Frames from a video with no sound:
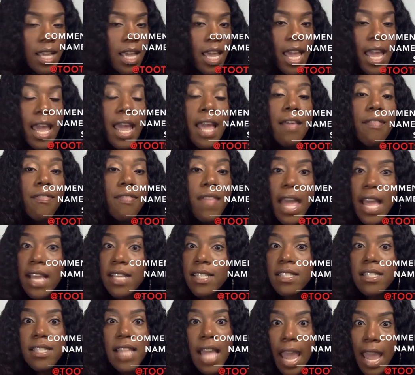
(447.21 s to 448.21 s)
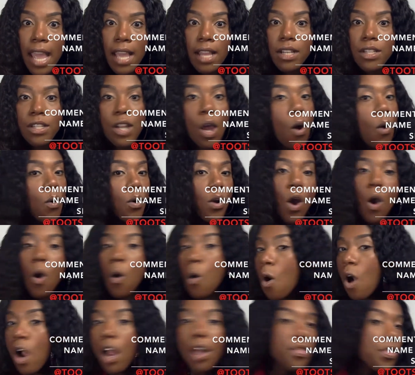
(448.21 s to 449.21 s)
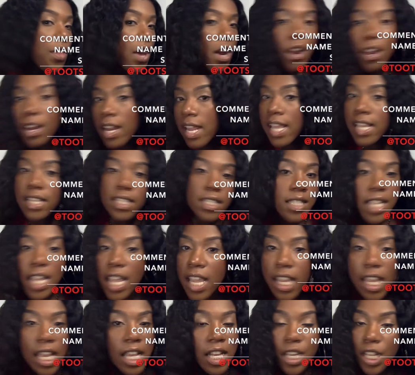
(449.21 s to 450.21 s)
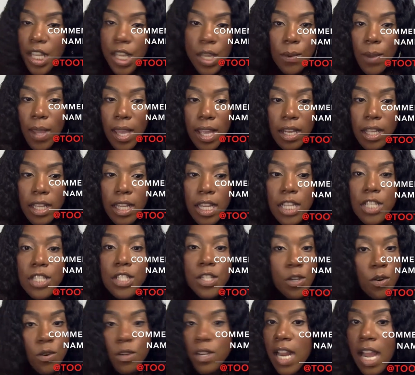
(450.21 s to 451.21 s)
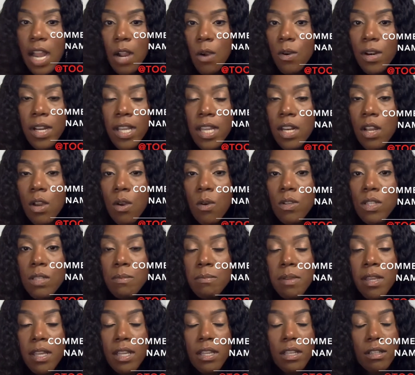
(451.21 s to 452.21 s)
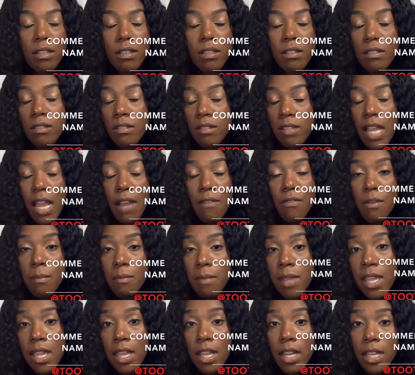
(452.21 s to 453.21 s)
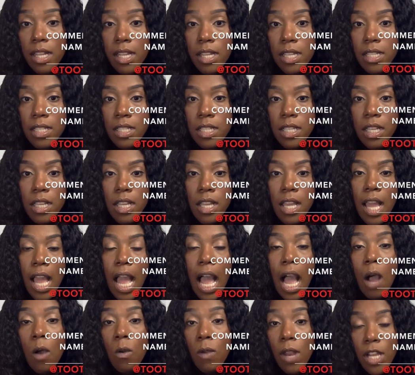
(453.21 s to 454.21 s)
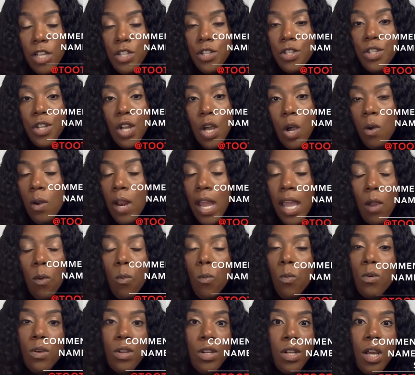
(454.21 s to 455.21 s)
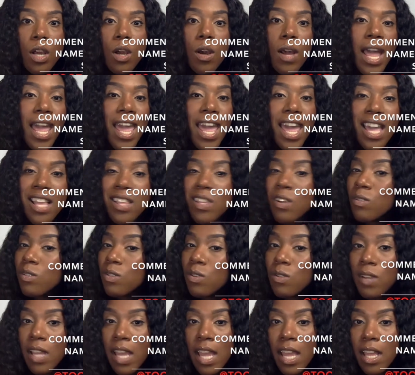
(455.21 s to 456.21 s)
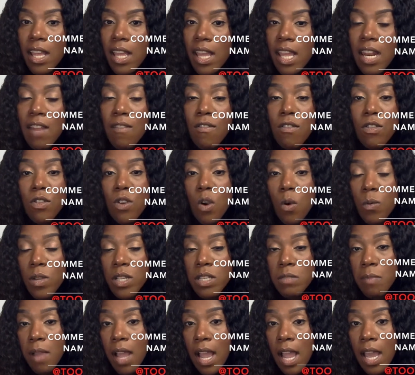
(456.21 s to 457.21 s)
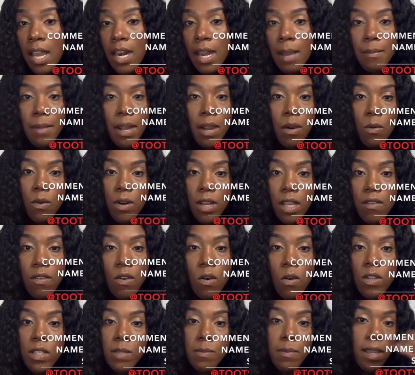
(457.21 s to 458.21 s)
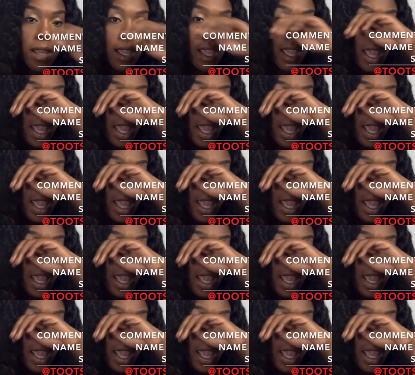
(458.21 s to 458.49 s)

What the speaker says: And that's that. Don't go on their listing and do it, because you're not going to get a host pick. Not for me, at least. I'll let you know, like, hey, don't do that. And if you don't respond, I'm not going to give you a host pick.